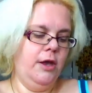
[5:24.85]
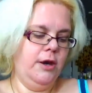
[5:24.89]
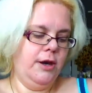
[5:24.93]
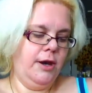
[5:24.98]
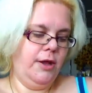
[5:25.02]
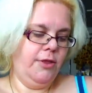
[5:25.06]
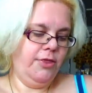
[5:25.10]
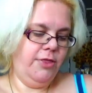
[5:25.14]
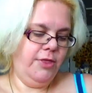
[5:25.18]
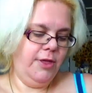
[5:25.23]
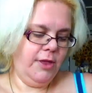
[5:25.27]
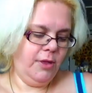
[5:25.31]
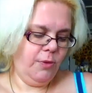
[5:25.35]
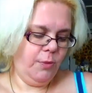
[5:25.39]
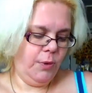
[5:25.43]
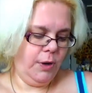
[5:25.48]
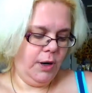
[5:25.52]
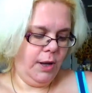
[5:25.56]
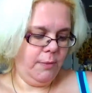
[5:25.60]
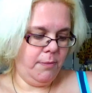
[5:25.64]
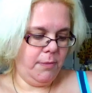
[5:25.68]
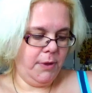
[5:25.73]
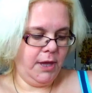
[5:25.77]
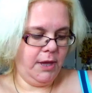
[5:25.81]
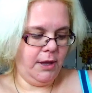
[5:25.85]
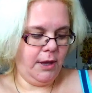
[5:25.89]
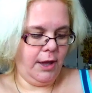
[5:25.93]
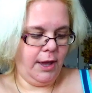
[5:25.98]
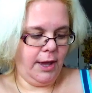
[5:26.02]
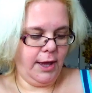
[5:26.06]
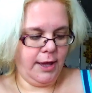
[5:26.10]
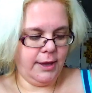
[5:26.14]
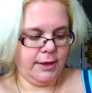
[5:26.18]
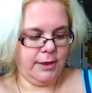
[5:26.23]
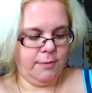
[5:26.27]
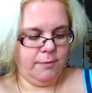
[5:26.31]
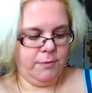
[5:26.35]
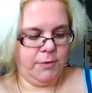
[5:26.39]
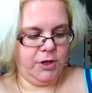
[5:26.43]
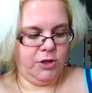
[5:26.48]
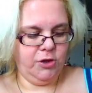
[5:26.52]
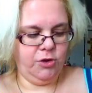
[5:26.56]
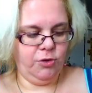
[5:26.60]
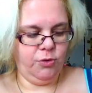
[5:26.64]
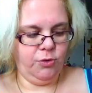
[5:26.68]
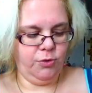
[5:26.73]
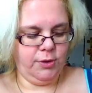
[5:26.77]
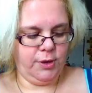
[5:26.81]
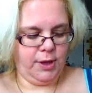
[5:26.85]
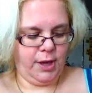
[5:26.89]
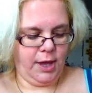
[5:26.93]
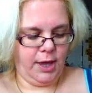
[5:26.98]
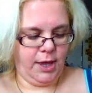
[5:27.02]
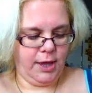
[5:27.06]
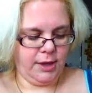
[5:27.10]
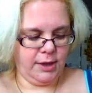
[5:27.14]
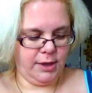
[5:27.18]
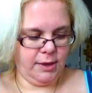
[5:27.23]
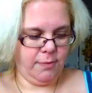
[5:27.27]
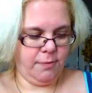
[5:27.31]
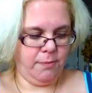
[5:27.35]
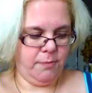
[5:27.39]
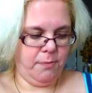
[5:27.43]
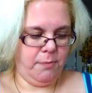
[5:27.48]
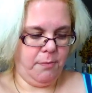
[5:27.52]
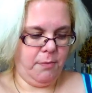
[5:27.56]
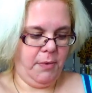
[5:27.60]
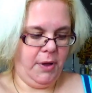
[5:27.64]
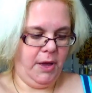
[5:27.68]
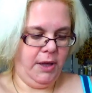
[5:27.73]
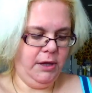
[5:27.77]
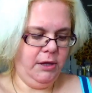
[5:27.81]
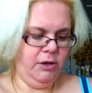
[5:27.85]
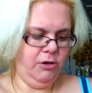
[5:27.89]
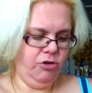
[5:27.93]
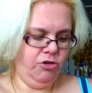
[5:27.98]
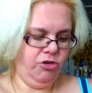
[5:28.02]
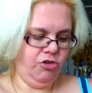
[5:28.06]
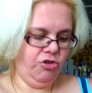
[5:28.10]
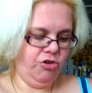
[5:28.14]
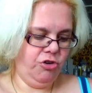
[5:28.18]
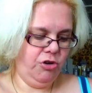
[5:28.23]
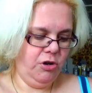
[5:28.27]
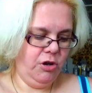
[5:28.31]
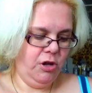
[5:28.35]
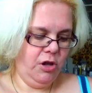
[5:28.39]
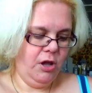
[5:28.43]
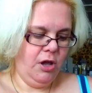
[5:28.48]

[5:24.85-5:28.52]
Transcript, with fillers: Now this one, I admit, hasn't been used as much.